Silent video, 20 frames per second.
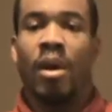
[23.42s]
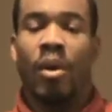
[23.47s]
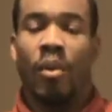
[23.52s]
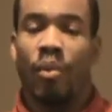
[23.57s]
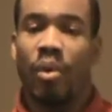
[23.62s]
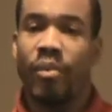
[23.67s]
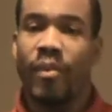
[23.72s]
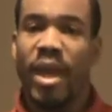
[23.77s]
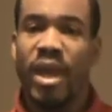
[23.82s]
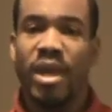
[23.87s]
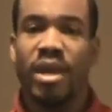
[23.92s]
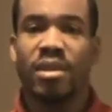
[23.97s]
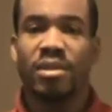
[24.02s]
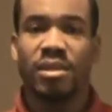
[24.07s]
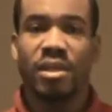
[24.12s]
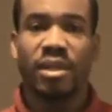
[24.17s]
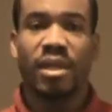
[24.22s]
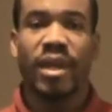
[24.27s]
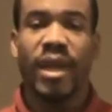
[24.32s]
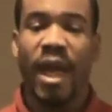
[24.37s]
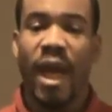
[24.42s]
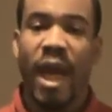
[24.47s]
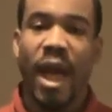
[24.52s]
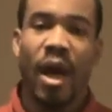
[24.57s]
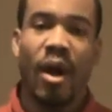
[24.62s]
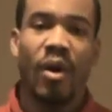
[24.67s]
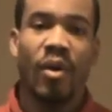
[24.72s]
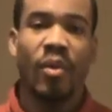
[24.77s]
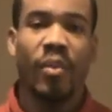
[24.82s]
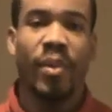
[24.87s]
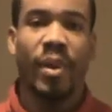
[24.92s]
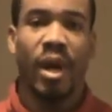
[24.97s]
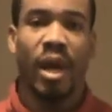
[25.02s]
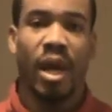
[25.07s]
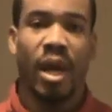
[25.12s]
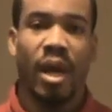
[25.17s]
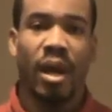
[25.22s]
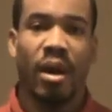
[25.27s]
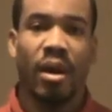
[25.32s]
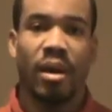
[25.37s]
We make it to
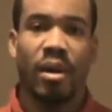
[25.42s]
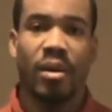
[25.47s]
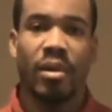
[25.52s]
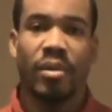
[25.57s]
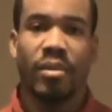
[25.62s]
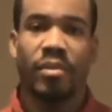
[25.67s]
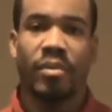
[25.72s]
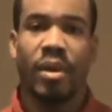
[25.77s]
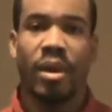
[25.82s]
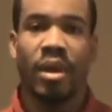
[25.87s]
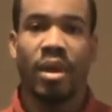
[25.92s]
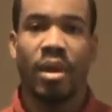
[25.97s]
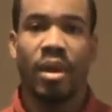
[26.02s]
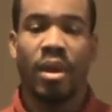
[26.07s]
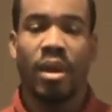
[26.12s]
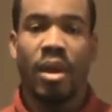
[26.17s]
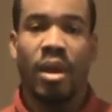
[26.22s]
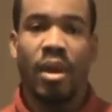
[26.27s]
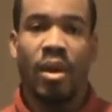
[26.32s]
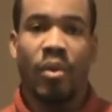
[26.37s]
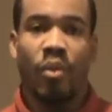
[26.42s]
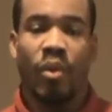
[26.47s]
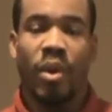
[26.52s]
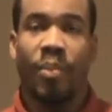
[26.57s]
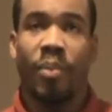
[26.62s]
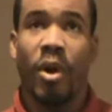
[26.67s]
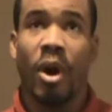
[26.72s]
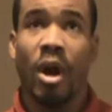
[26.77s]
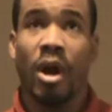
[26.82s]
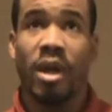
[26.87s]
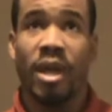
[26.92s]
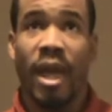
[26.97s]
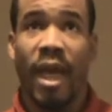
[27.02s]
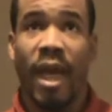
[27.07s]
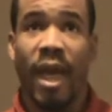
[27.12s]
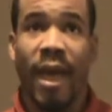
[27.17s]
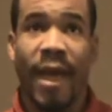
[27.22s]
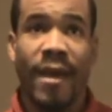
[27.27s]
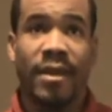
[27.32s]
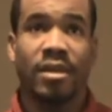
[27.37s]
DeKalb. We park
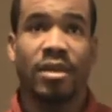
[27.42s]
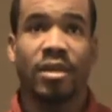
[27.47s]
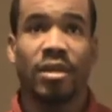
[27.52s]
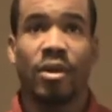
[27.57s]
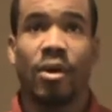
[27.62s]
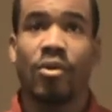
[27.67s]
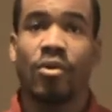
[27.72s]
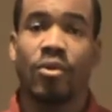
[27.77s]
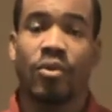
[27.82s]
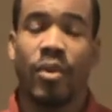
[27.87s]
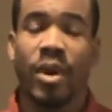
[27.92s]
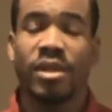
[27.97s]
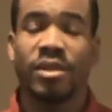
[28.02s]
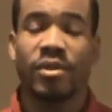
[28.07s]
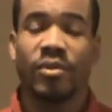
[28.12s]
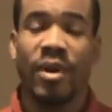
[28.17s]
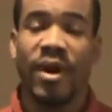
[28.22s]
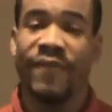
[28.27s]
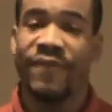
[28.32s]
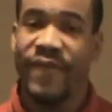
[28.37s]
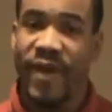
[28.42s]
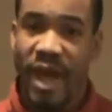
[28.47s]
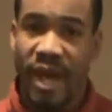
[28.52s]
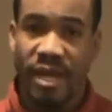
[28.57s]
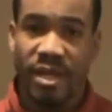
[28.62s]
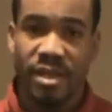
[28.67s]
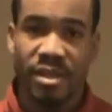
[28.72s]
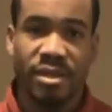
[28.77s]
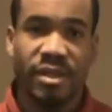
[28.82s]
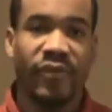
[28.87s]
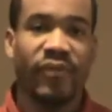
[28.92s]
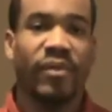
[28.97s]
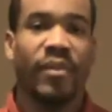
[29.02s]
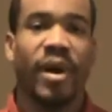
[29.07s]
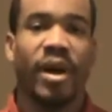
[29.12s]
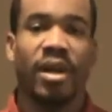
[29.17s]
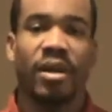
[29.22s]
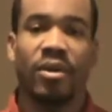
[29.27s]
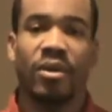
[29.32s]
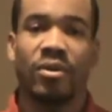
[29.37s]
at the local restaurant Fatty's.
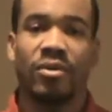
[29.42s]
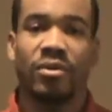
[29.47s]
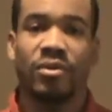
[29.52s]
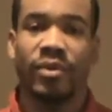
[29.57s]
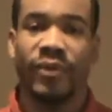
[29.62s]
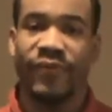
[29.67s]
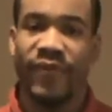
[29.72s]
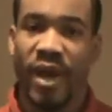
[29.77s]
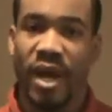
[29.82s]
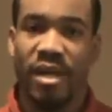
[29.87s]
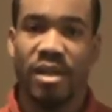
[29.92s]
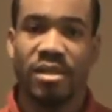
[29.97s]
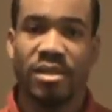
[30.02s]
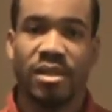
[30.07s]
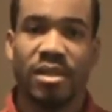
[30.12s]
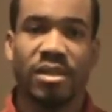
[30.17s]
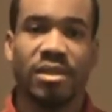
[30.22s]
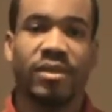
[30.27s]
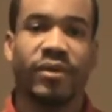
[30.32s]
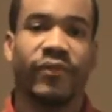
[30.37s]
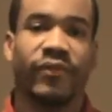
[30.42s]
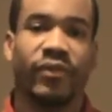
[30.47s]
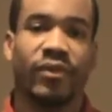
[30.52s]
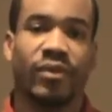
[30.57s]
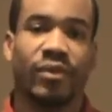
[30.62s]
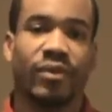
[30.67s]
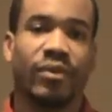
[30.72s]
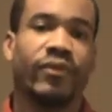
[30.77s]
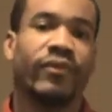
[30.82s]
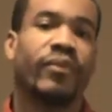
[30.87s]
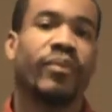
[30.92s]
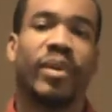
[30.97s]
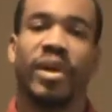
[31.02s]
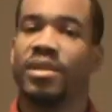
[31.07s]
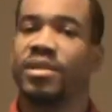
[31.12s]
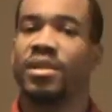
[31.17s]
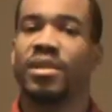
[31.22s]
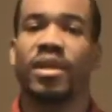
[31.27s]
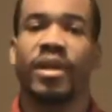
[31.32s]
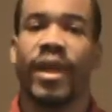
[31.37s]
Everybody knows what Fatty's is if you've
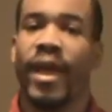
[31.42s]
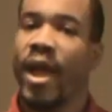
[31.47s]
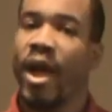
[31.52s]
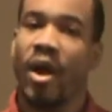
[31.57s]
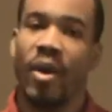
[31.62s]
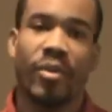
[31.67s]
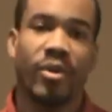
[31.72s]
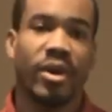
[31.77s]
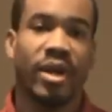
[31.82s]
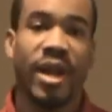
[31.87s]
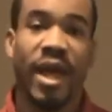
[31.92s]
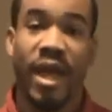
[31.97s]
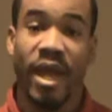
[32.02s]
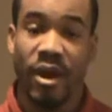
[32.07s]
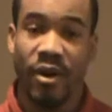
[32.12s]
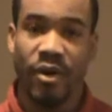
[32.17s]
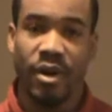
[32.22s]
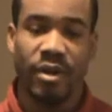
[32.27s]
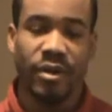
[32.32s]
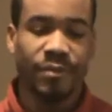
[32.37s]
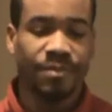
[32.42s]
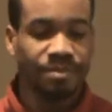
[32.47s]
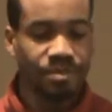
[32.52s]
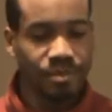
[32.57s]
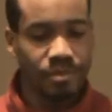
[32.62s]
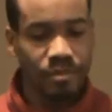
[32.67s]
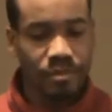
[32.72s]
been to DeKalb or in that area.